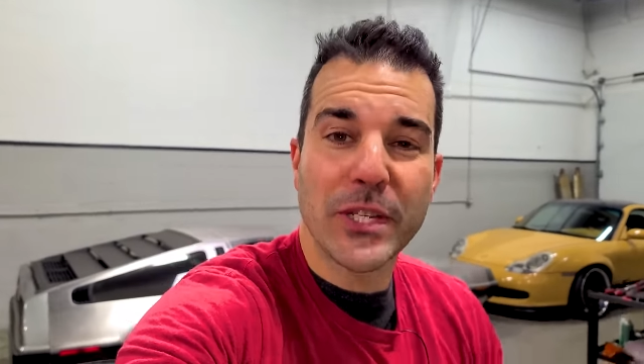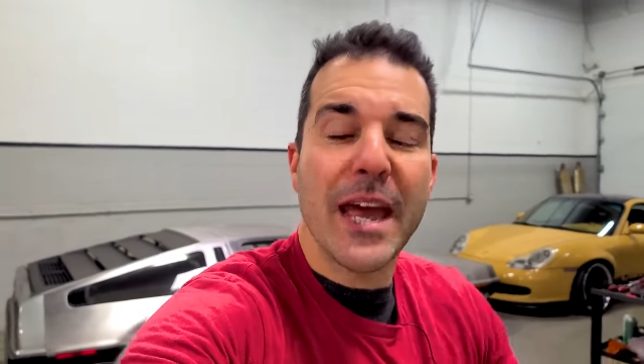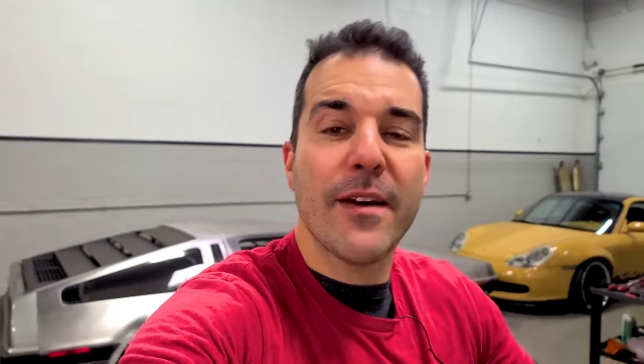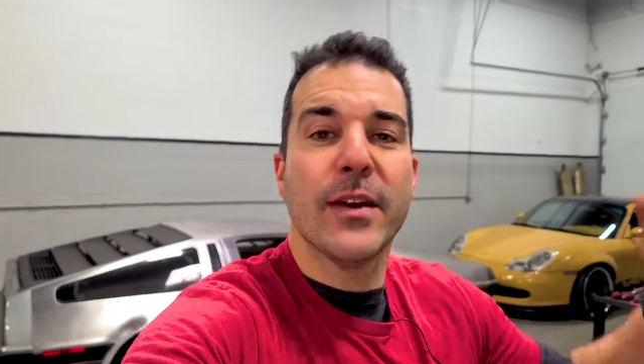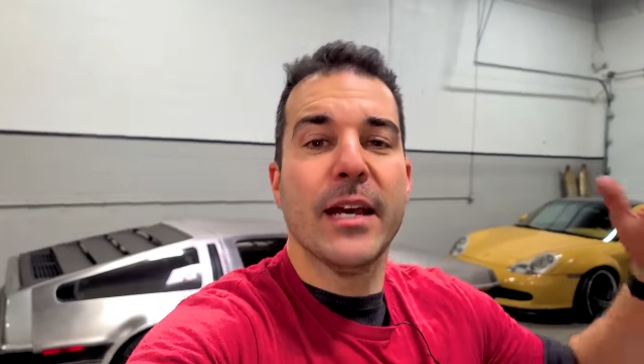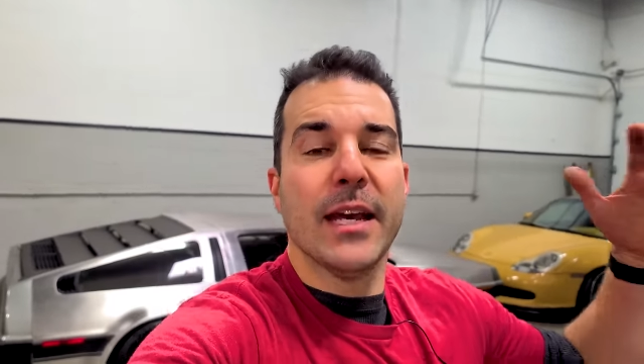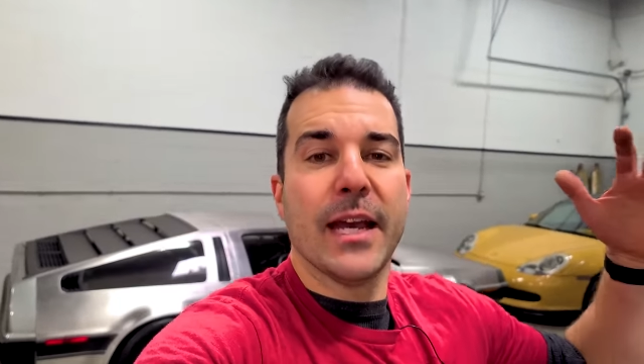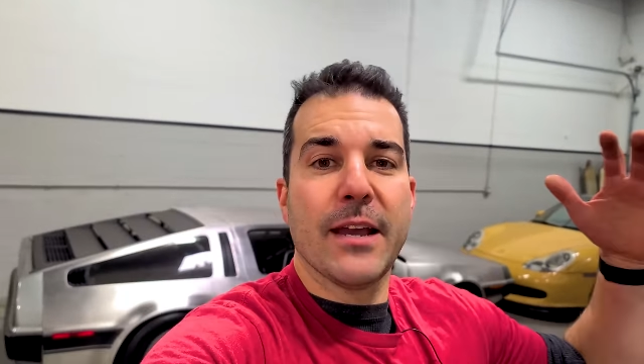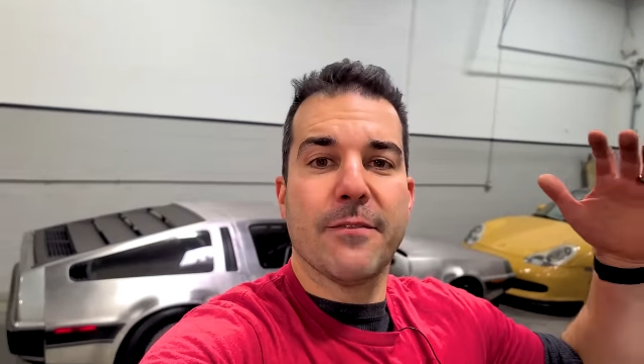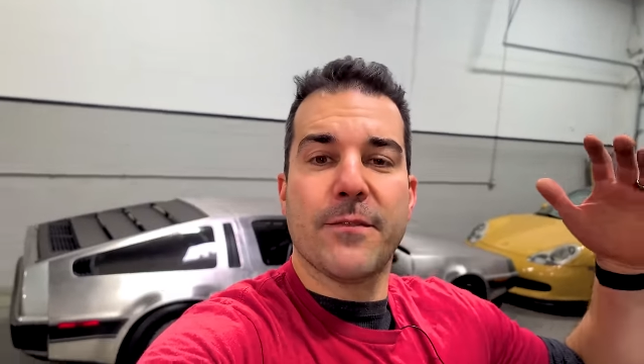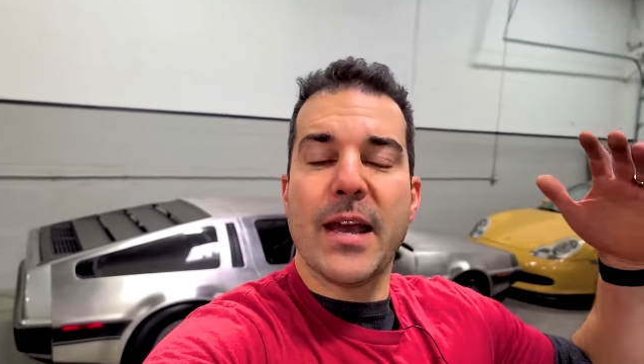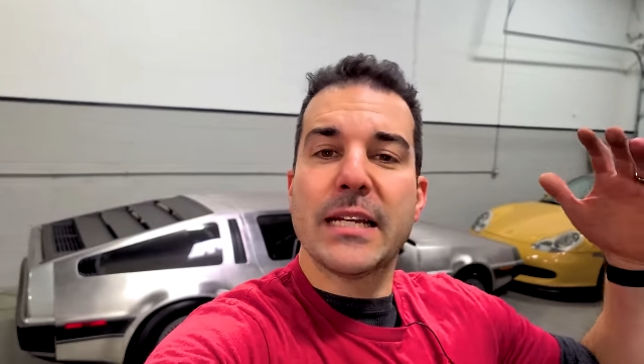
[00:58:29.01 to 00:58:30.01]
Have a
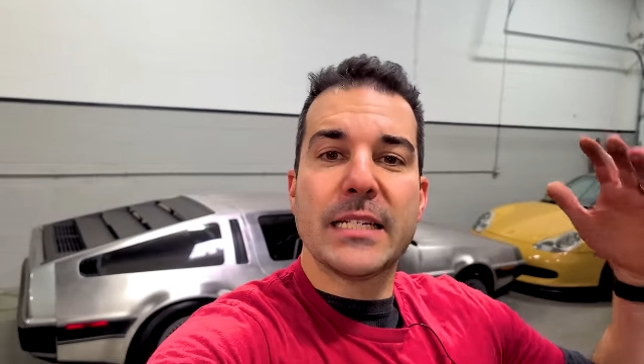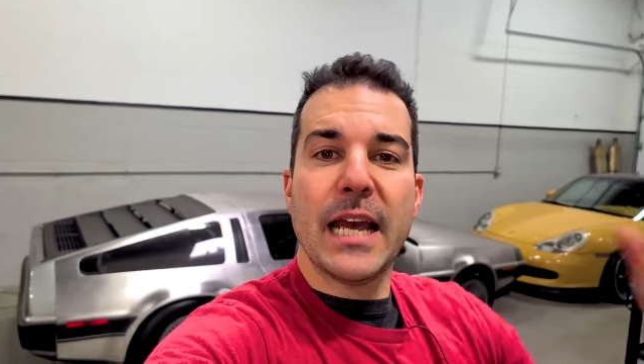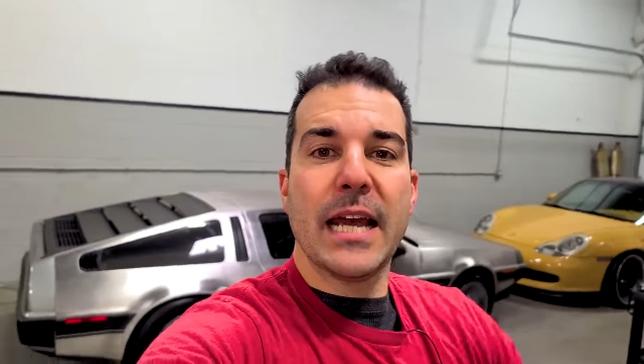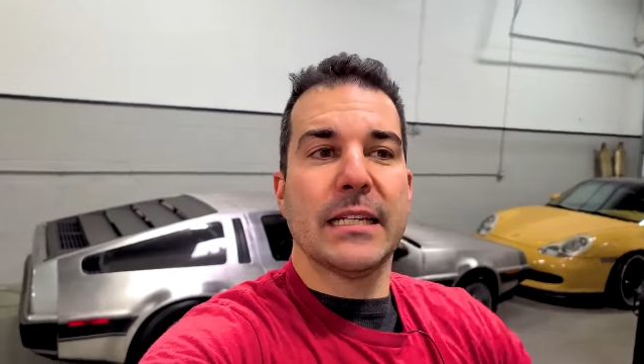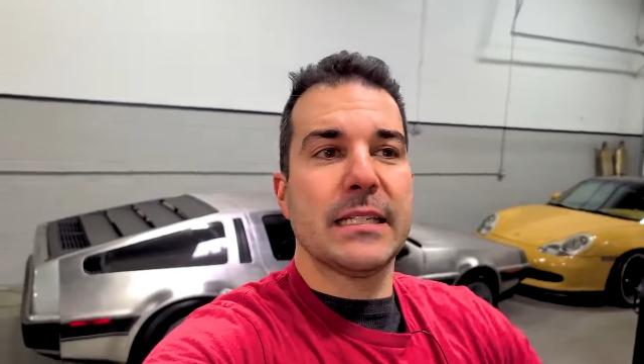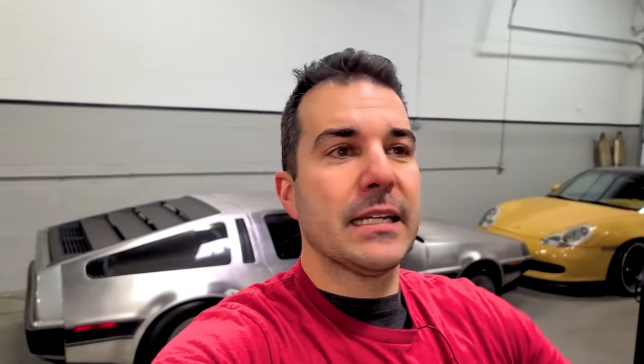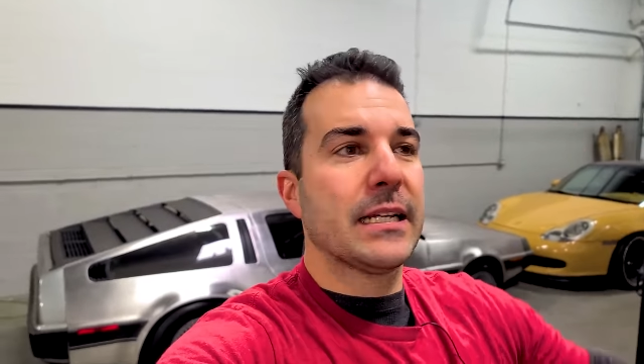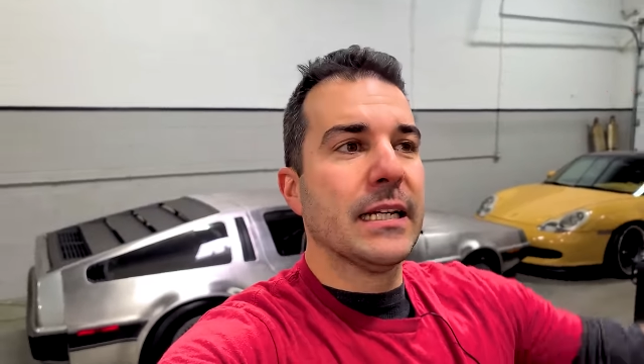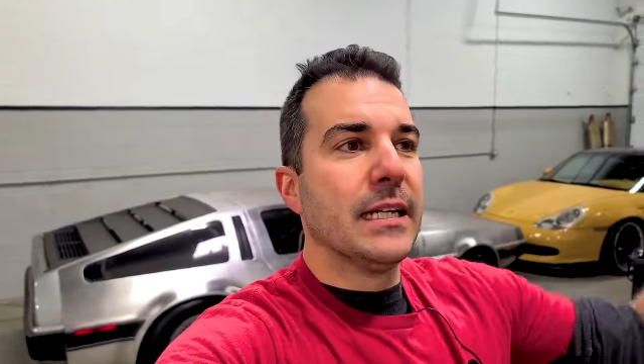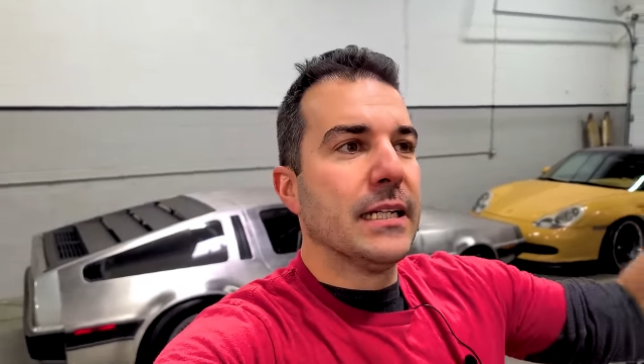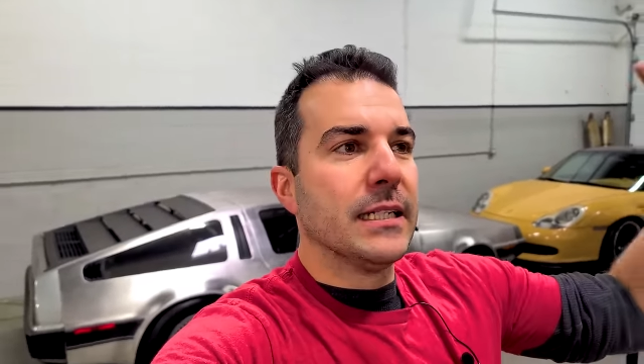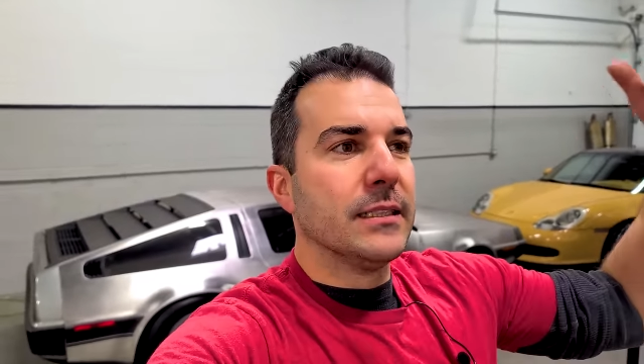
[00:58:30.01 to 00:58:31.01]
fantastic
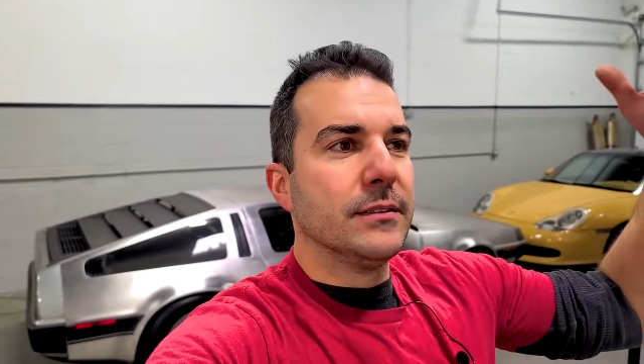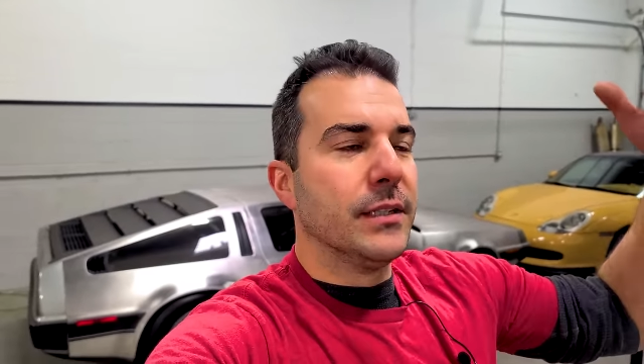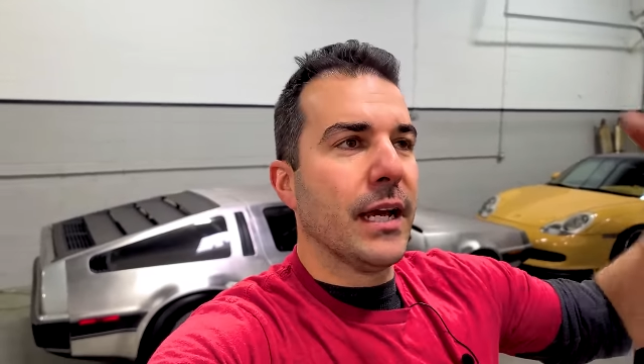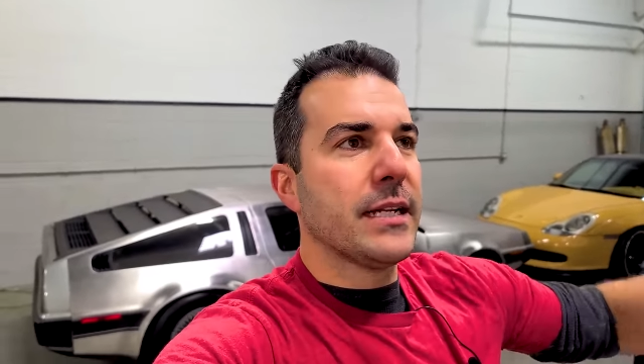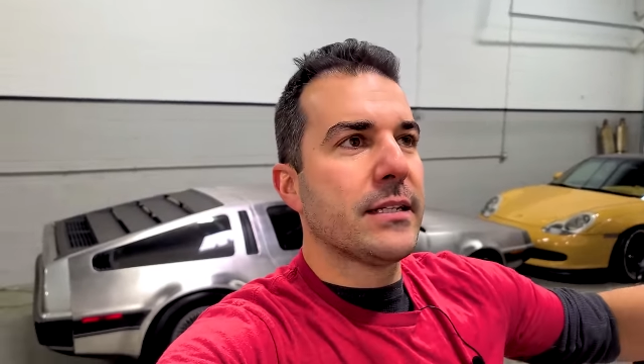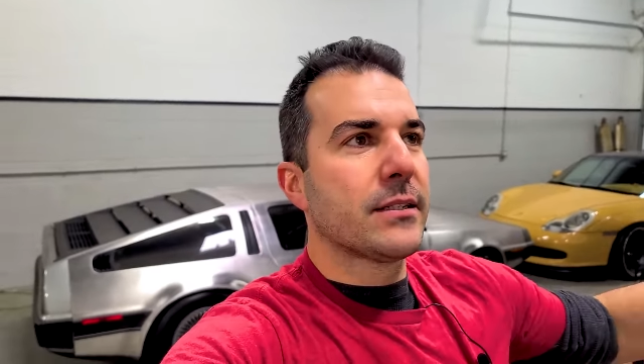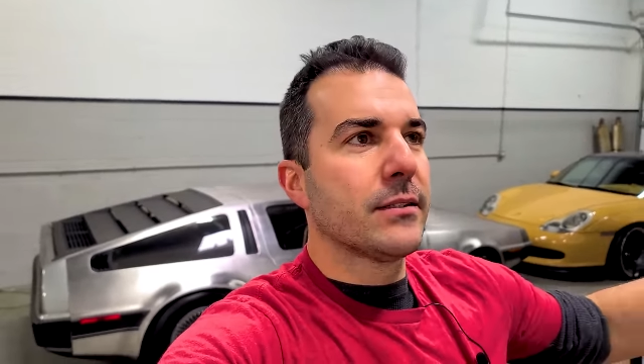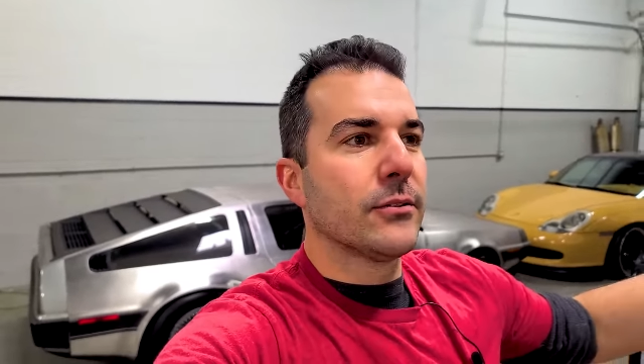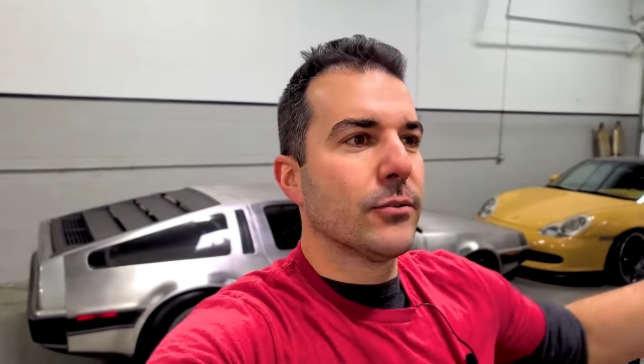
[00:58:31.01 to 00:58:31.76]
night